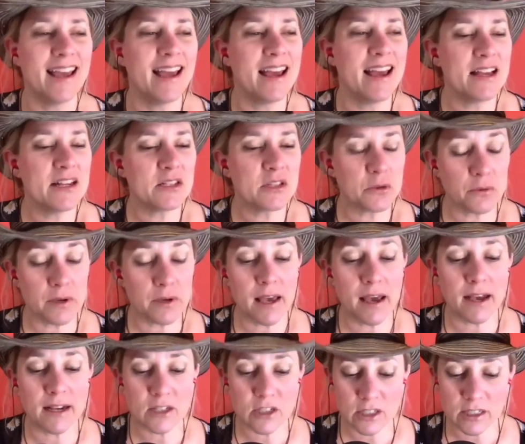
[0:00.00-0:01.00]
And so we
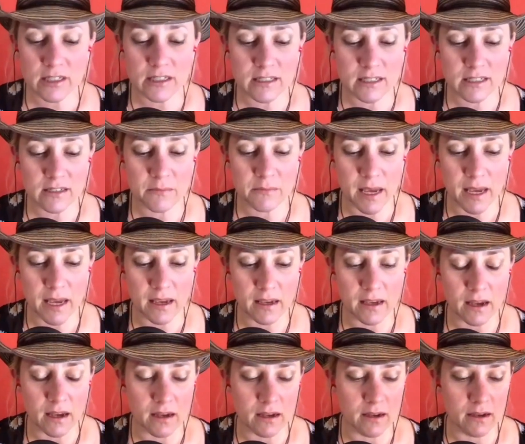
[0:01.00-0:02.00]
actually did make
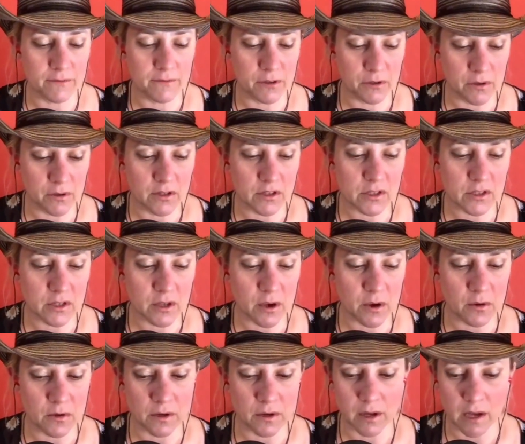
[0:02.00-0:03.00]
a few years
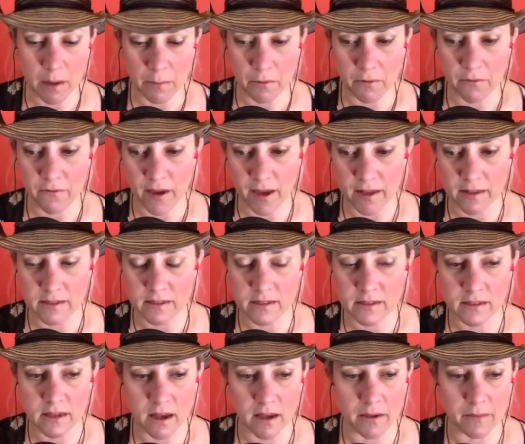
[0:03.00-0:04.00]
ago. A couple
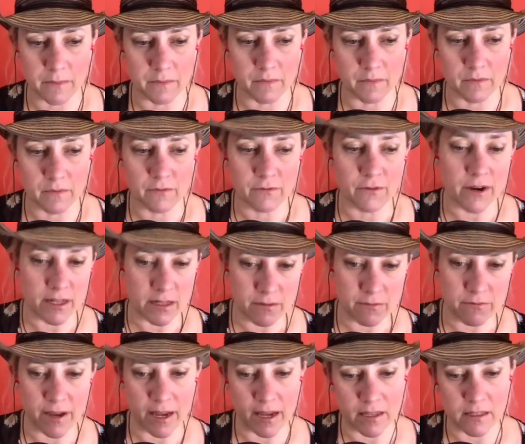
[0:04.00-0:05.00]
fans, friend
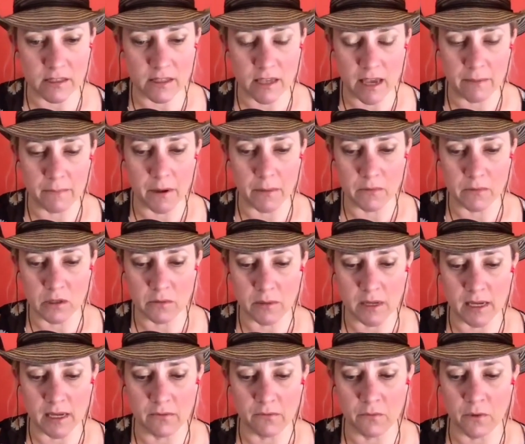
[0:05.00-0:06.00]
fans, came up to
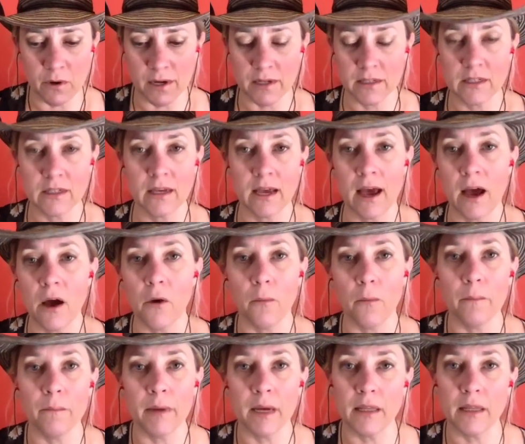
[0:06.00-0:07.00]
me and wanted to help
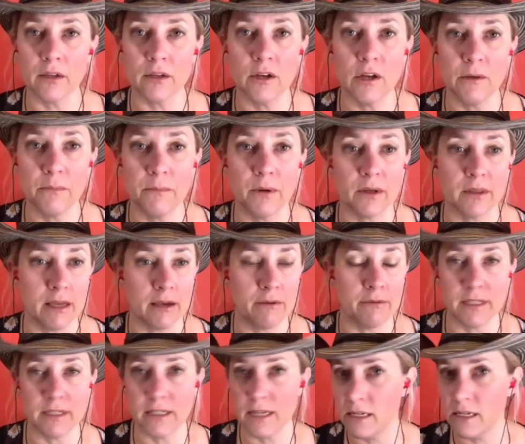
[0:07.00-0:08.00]
make the cookbook. They
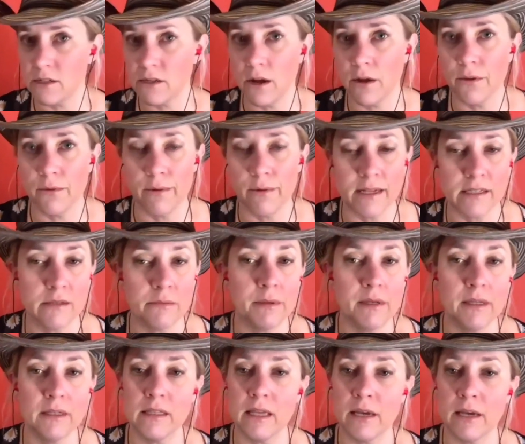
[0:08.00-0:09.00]
would test all the
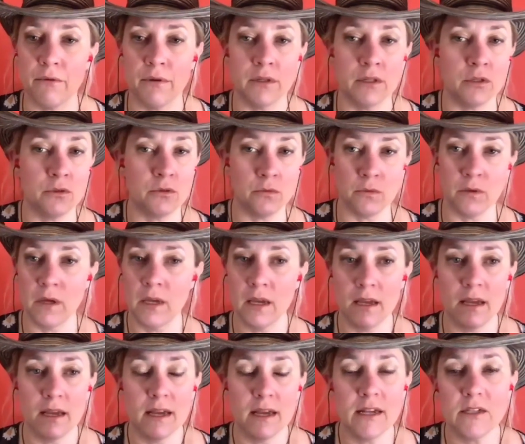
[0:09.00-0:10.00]
recipes. They would do.
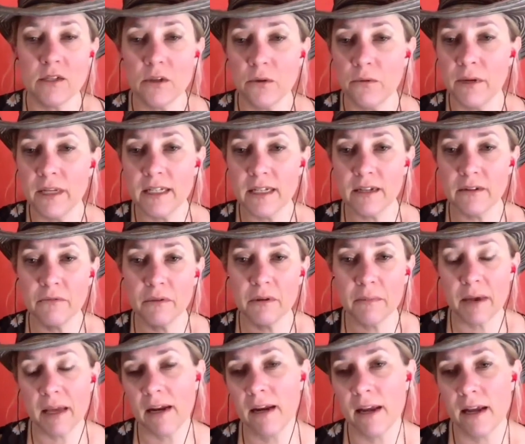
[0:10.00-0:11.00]
So we did. We
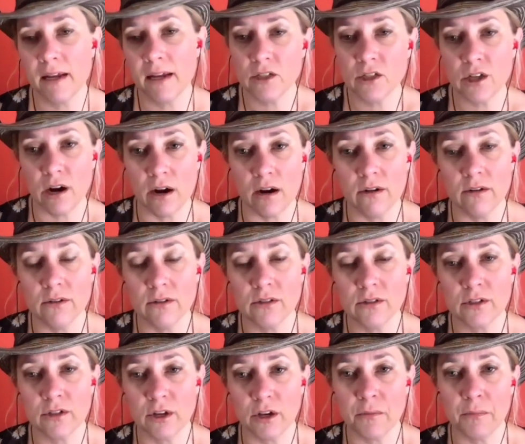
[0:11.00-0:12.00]
made an Ann
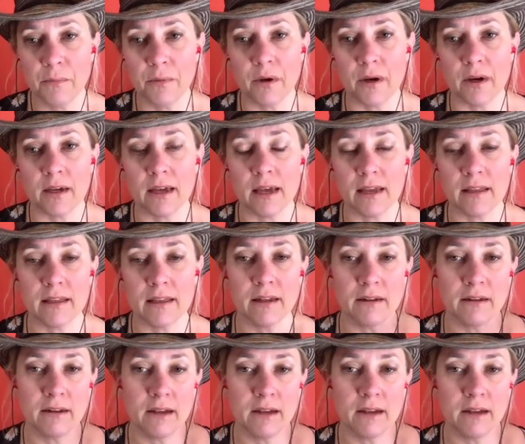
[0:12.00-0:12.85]
Charles cookbook, and then